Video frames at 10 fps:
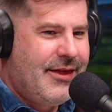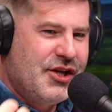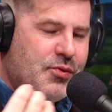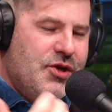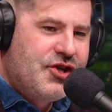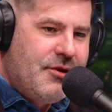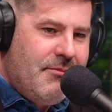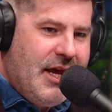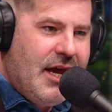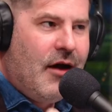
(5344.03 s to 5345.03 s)
But this was, to
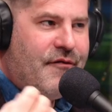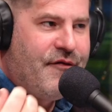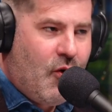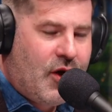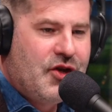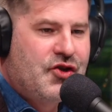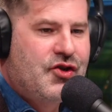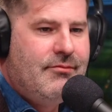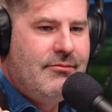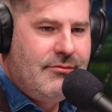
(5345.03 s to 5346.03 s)
me, a
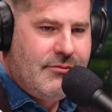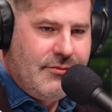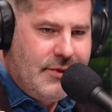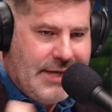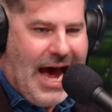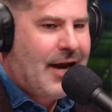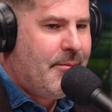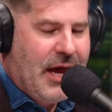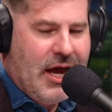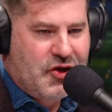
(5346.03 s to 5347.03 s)
focused,
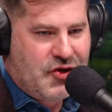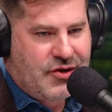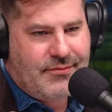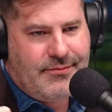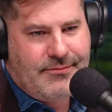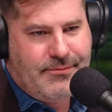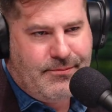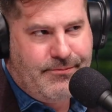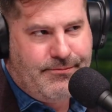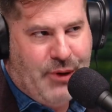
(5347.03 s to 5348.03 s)
data-based,
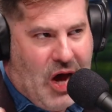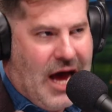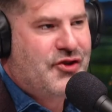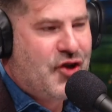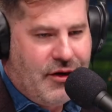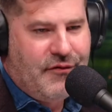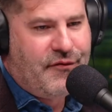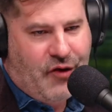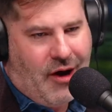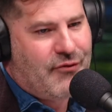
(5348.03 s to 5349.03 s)

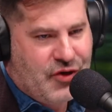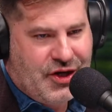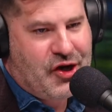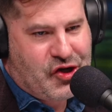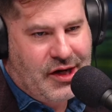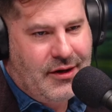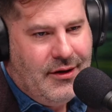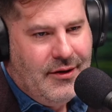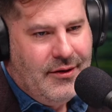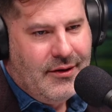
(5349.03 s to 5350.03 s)
positive conversation.
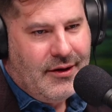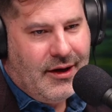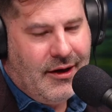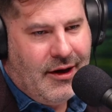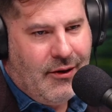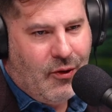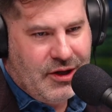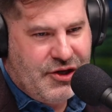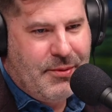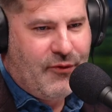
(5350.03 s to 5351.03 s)
Or at
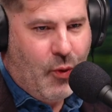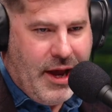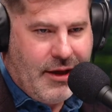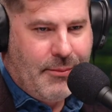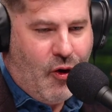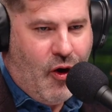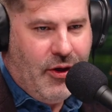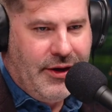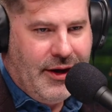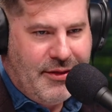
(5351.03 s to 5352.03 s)
least a bit of a wake-up
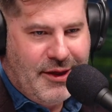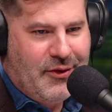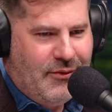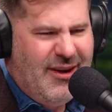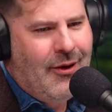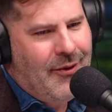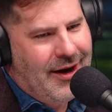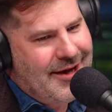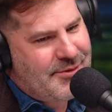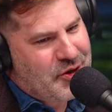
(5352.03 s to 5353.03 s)
call. And I think that, you know
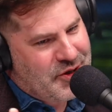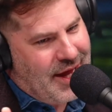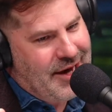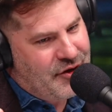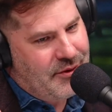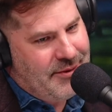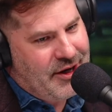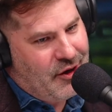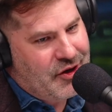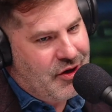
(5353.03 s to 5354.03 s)
what, as much as I hate to admit
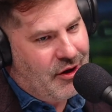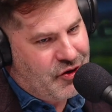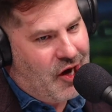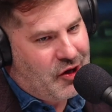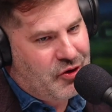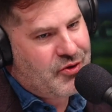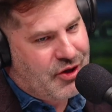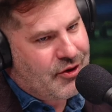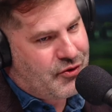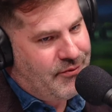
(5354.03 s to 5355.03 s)
it, on talk shows,
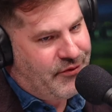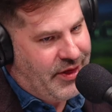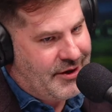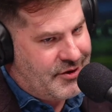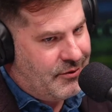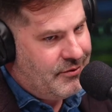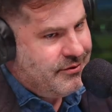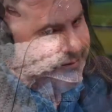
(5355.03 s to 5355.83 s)
there is room for that too.